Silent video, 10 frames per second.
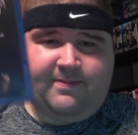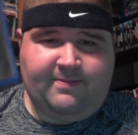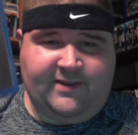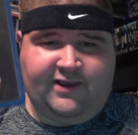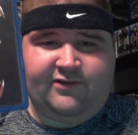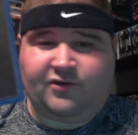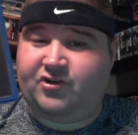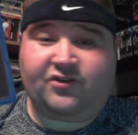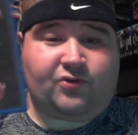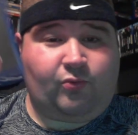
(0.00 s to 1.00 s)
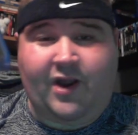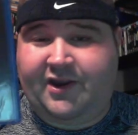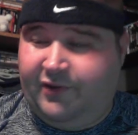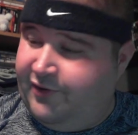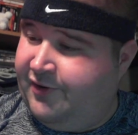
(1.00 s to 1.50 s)
these are just the
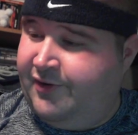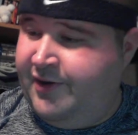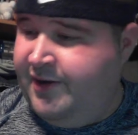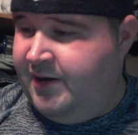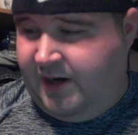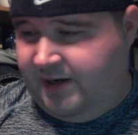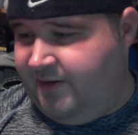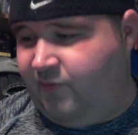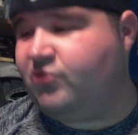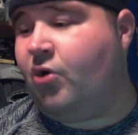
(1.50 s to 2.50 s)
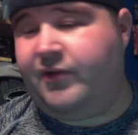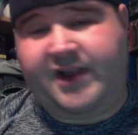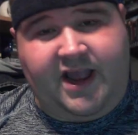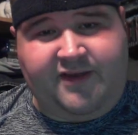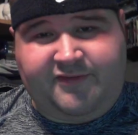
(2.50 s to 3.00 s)
regular. That was all the
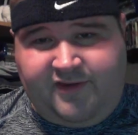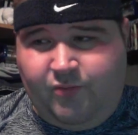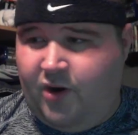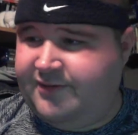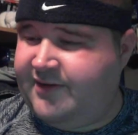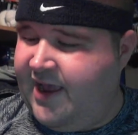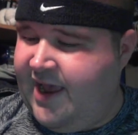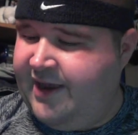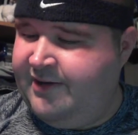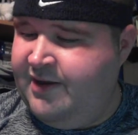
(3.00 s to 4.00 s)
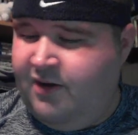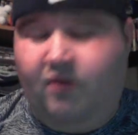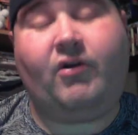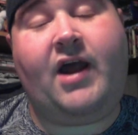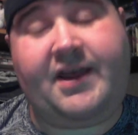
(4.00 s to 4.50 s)
IFC ones I had,
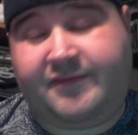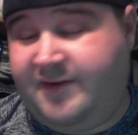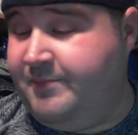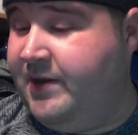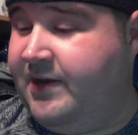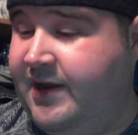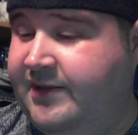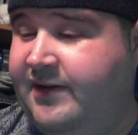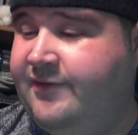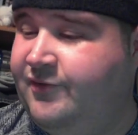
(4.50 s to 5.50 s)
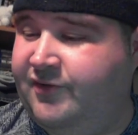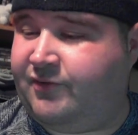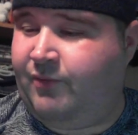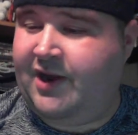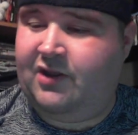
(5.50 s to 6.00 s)
or IFC Midnight. These are just
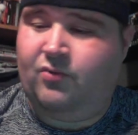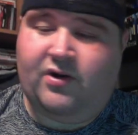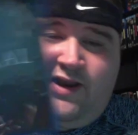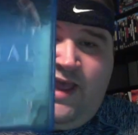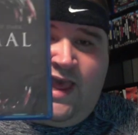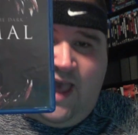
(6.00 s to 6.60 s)
the regular one.